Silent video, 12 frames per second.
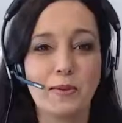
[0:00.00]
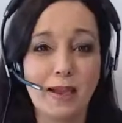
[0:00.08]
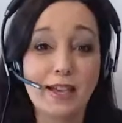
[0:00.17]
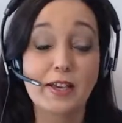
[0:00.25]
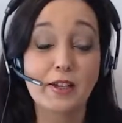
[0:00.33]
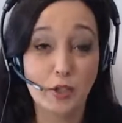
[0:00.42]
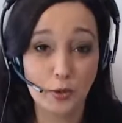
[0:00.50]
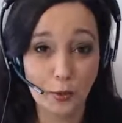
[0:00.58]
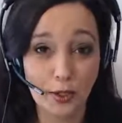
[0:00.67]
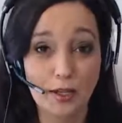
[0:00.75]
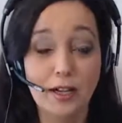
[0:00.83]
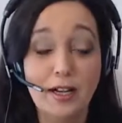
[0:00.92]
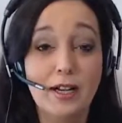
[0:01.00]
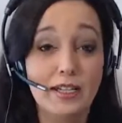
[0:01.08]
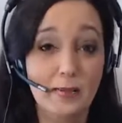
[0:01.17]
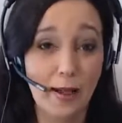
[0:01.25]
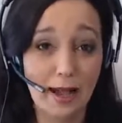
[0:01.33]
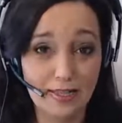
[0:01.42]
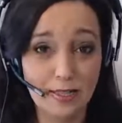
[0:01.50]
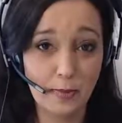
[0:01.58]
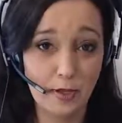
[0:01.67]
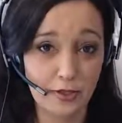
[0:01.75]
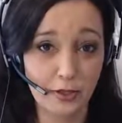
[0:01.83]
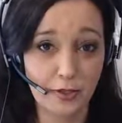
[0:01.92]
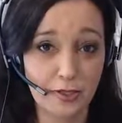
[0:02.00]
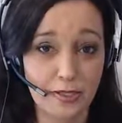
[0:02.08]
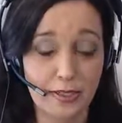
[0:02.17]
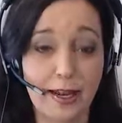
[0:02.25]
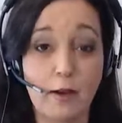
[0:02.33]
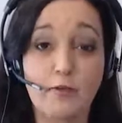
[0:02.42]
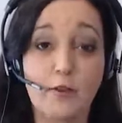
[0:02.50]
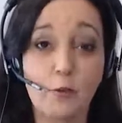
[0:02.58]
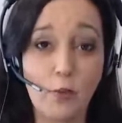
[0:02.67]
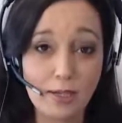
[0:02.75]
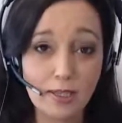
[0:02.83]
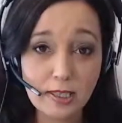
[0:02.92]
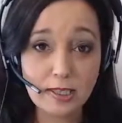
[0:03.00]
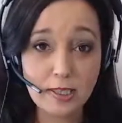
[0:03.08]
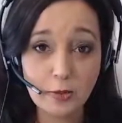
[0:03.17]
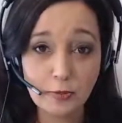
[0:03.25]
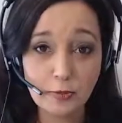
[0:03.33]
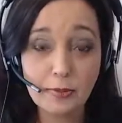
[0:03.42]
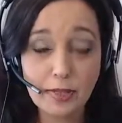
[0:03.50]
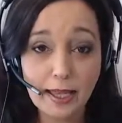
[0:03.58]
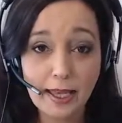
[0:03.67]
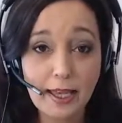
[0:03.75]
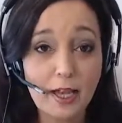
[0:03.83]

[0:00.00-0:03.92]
making sure to pass them on to Kristin. Now, if you're watching this on replay,